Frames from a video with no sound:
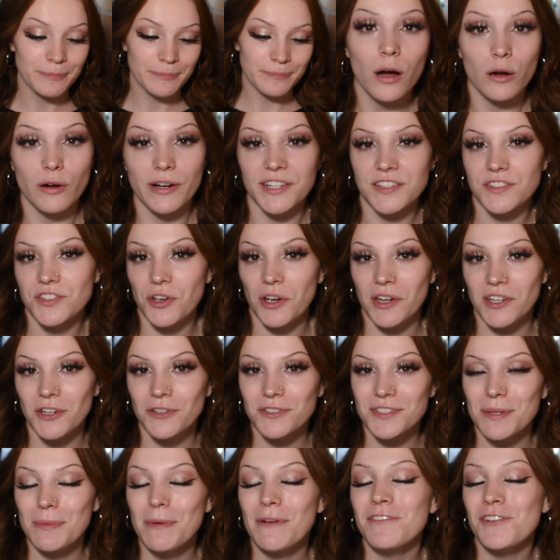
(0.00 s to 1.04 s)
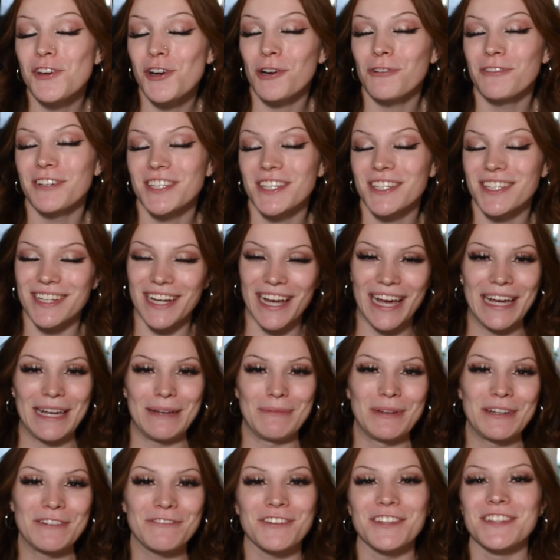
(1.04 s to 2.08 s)
Alright, so I know some of you are really going to hate
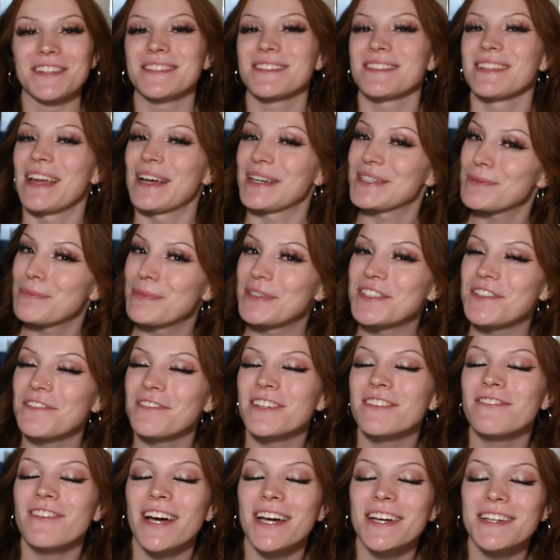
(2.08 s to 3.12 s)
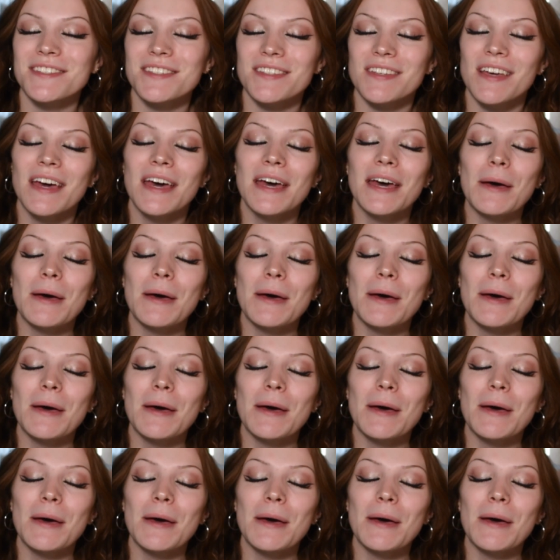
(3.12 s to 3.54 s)
me for this next piece of advice,